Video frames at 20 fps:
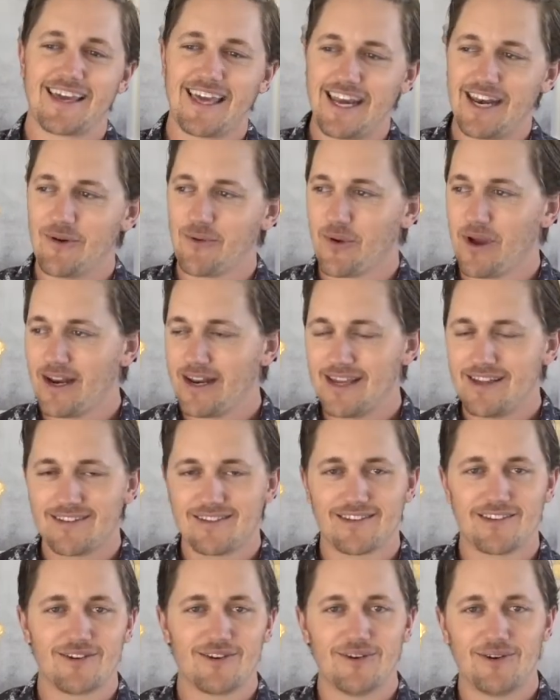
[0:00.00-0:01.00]
getting
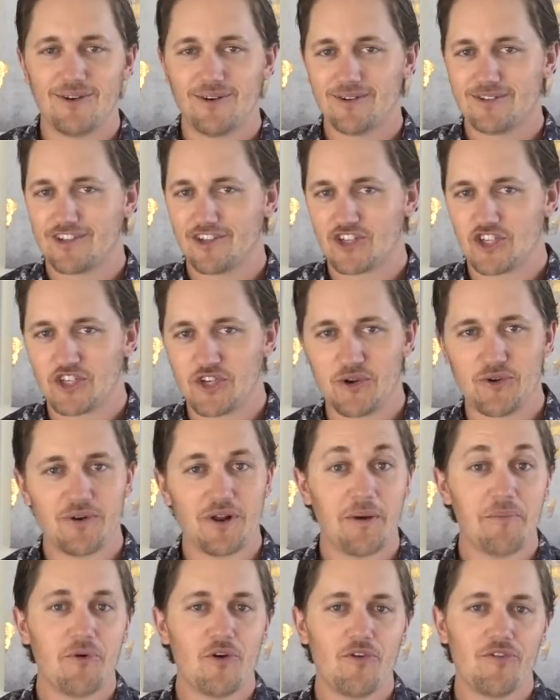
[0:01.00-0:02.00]
ready to
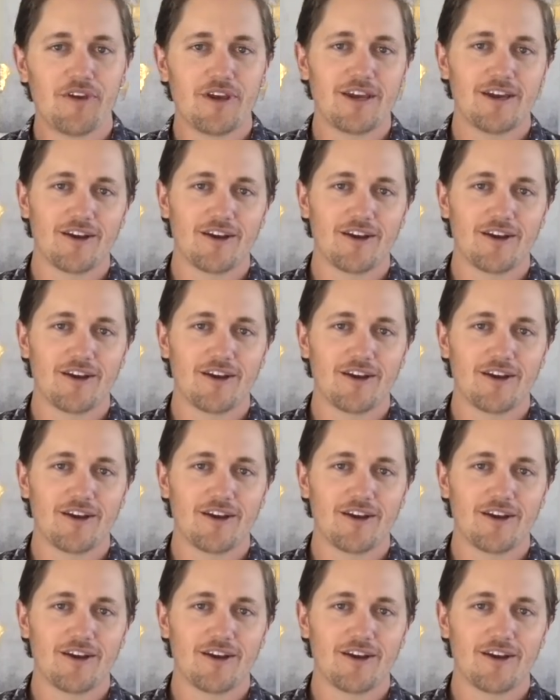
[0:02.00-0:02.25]
shoot a movie